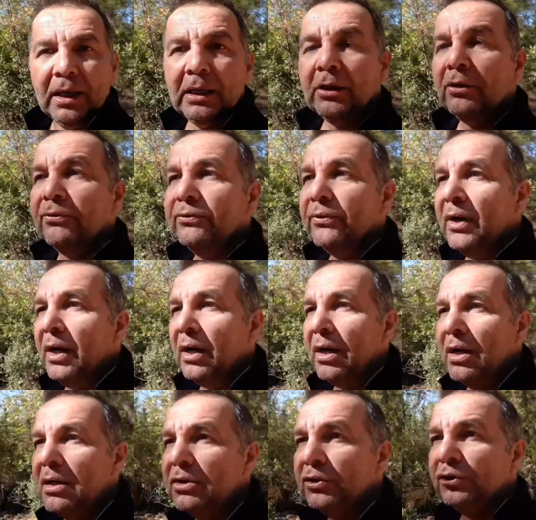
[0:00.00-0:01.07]
A lot of uh,
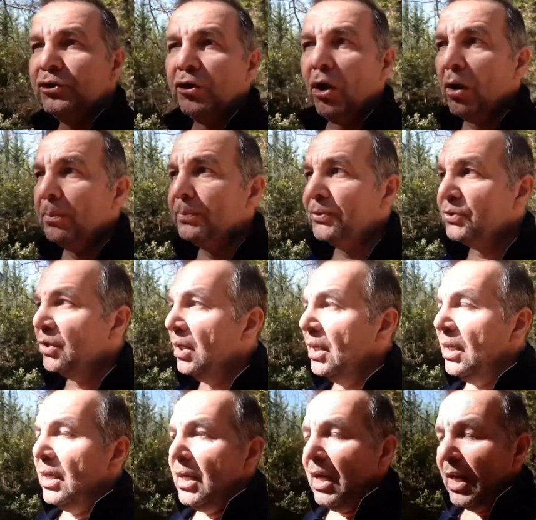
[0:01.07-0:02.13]
jobs,
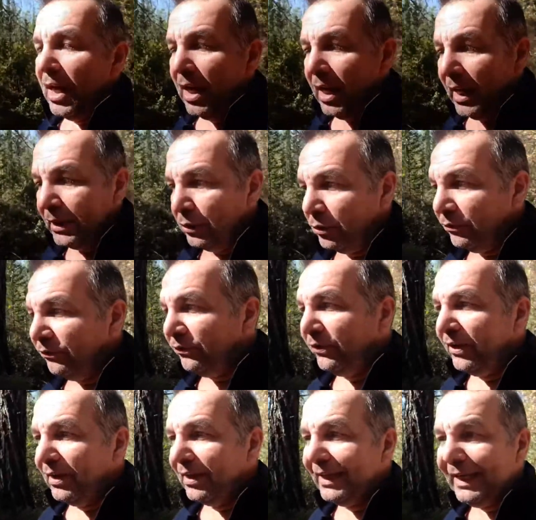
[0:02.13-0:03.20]
uh, a lot
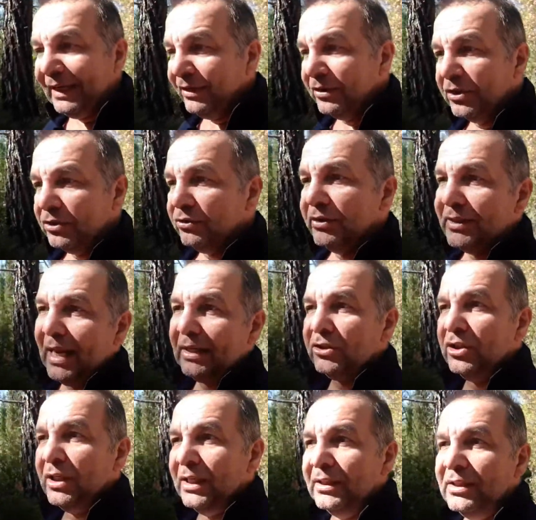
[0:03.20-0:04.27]
of industries are
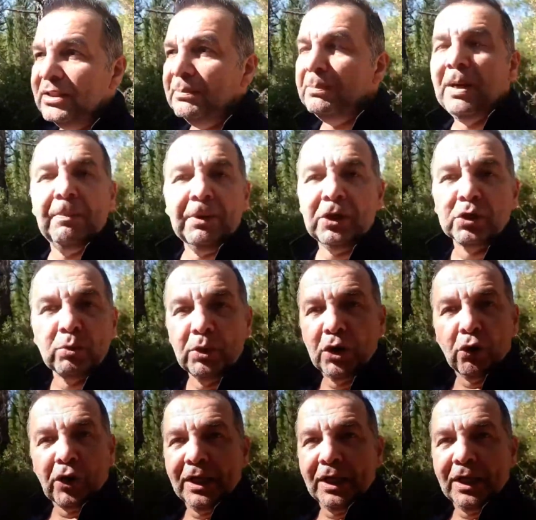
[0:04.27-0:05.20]
actually going to disappear because we're not